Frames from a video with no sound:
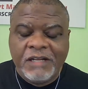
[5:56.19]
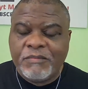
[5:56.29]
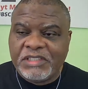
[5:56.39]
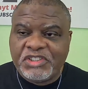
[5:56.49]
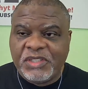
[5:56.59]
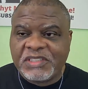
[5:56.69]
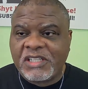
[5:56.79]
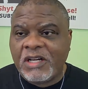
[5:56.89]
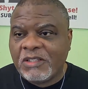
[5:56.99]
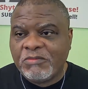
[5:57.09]
My show is
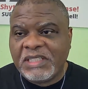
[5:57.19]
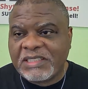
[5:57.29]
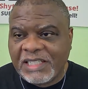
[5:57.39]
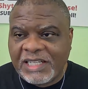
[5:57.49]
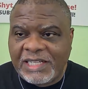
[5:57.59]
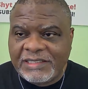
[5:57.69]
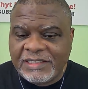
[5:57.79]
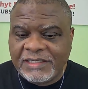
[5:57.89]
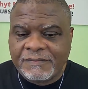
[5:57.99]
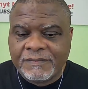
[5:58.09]
called Omit the Logic.
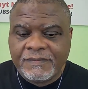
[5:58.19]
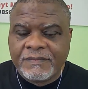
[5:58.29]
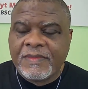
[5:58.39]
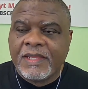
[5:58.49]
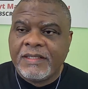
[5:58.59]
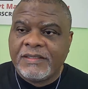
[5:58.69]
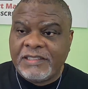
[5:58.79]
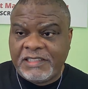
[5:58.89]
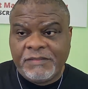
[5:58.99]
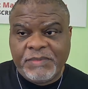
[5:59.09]
This
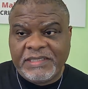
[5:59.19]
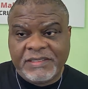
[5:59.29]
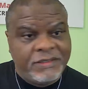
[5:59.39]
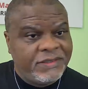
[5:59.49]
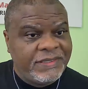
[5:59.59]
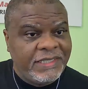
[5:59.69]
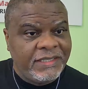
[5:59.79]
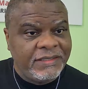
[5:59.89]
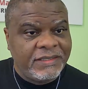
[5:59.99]
shit makes no sense.